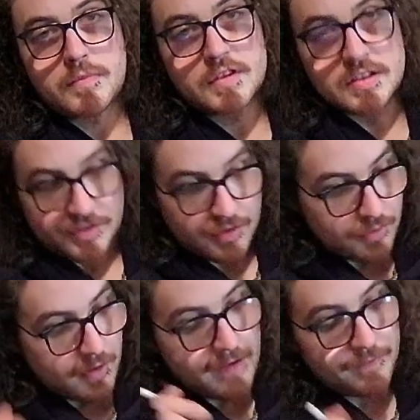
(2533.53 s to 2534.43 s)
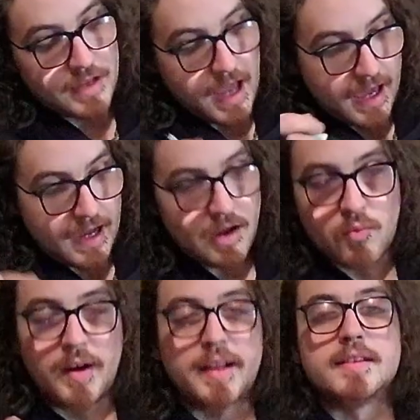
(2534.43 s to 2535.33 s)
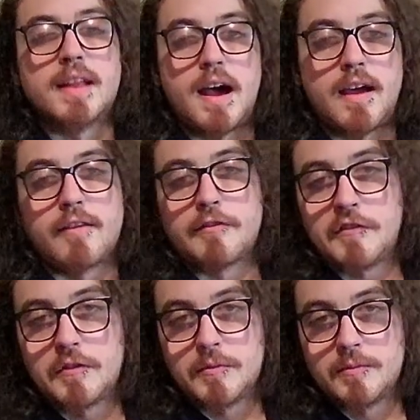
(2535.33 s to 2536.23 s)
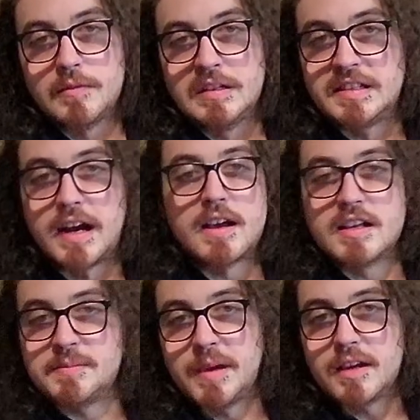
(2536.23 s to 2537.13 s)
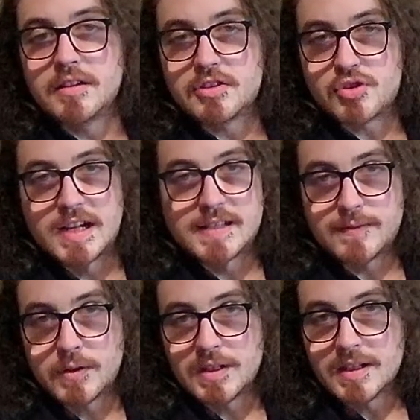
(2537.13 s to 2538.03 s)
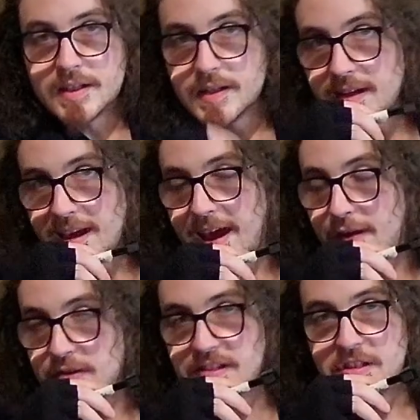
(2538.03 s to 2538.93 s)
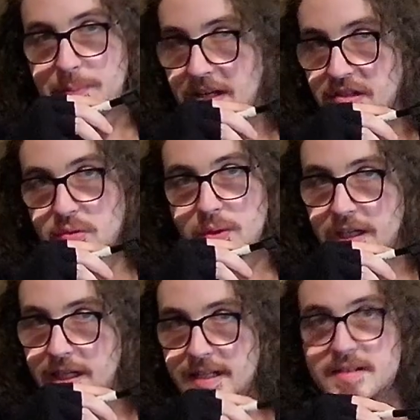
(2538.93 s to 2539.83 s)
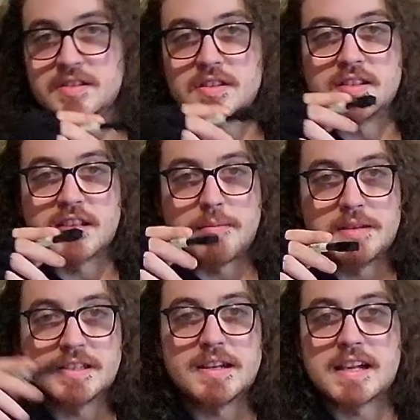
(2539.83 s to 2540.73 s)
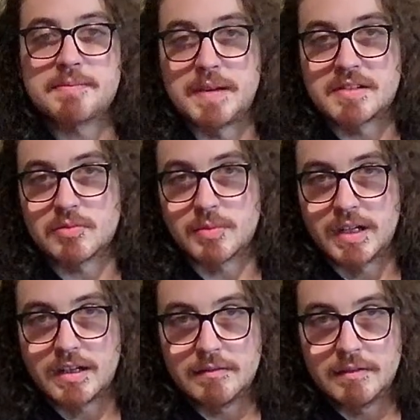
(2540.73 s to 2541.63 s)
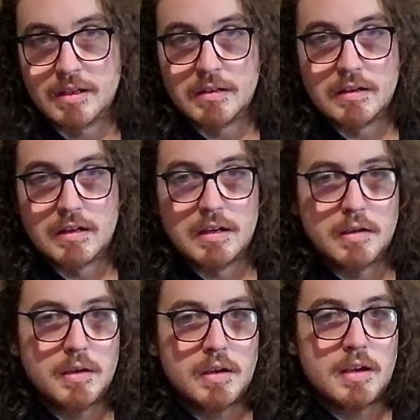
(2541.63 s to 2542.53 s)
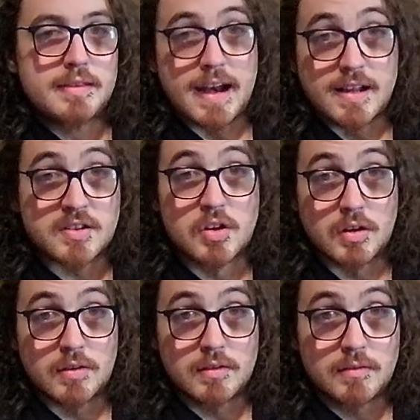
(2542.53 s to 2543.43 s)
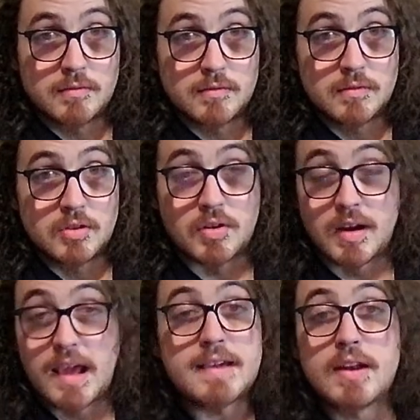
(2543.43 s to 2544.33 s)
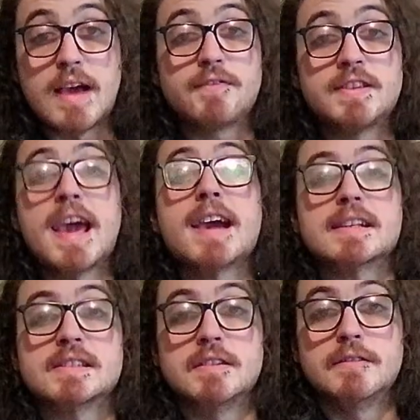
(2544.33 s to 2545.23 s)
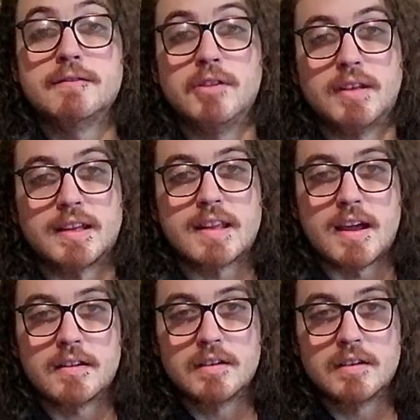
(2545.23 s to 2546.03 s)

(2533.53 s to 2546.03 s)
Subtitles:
So you have the AI running live. Data is being transferred. Every single pixel read is the same as the next pixel read. That is good. You can even have text flow like that.